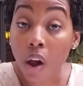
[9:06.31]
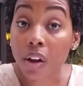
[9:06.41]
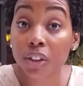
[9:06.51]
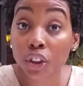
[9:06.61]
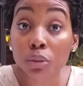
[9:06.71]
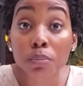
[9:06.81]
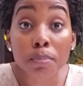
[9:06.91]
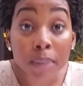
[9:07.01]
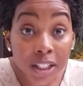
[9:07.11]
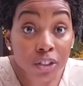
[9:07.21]
Because you
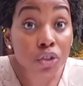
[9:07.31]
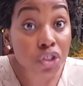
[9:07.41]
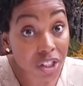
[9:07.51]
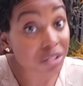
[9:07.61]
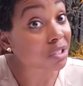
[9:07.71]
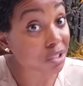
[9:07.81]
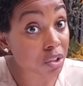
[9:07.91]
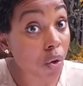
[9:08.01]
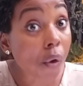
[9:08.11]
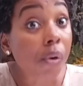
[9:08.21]
miss Jesus.
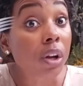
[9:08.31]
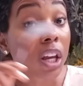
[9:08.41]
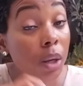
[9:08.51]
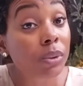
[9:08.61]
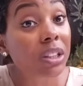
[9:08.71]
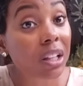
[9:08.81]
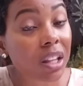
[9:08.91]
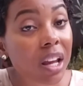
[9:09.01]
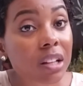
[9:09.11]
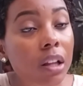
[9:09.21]
He was at
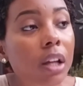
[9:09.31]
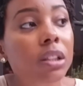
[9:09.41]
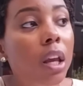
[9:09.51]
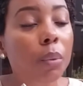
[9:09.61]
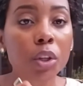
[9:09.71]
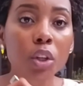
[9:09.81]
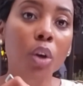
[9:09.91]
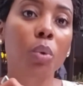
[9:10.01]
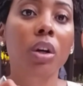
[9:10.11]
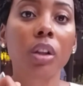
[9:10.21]
the 8 o'clock. It's like when you go
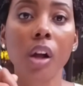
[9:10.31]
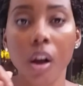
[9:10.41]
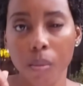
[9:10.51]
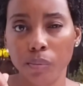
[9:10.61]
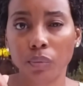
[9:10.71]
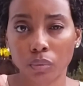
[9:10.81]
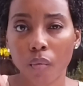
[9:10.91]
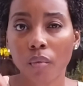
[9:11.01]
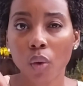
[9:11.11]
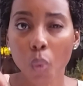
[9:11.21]
to a club,
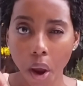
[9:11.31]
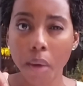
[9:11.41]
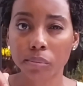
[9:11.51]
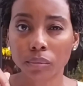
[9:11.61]
right?